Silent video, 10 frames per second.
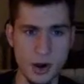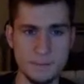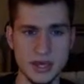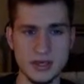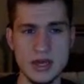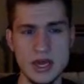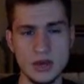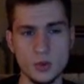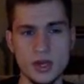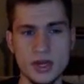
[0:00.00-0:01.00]
round pick,
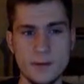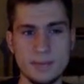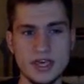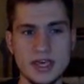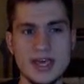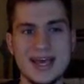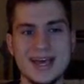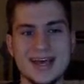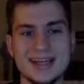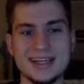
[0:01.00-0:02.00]
we end up picking
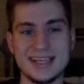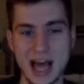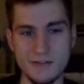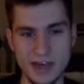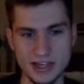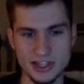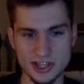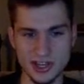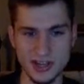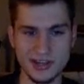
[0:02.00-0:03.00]

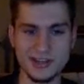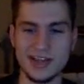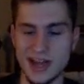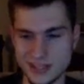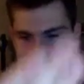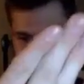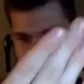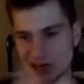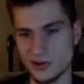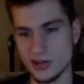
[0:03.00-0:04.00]
Galvantula. I said
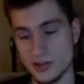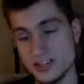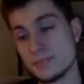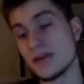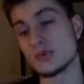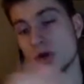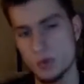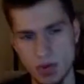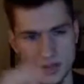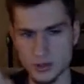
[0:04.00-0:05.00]
this earlier, this is base
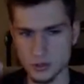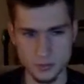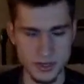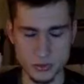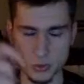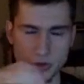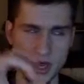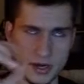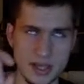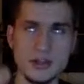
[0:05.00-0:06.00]
108, I thought it was base
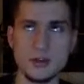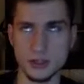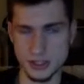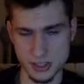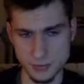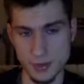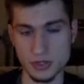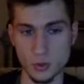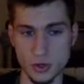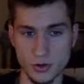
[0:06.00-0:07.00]
109. Heliolisk is
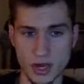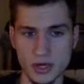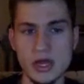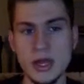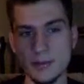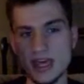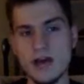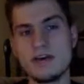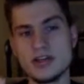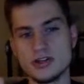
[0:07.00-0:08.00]
base 109. But
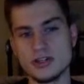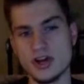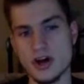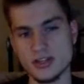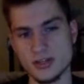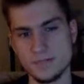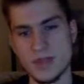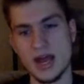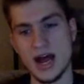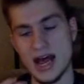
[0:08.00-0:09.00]
Galvantula is awesome.
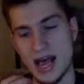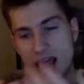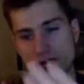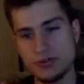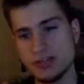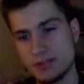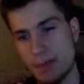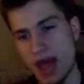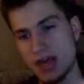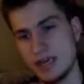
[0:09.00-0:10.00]
I used this
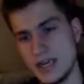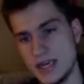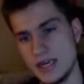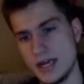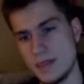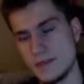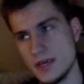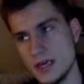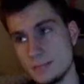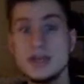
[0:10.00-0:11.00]
back in
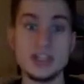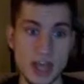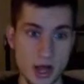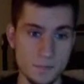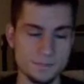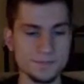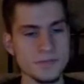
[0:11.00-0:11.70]
the PGL,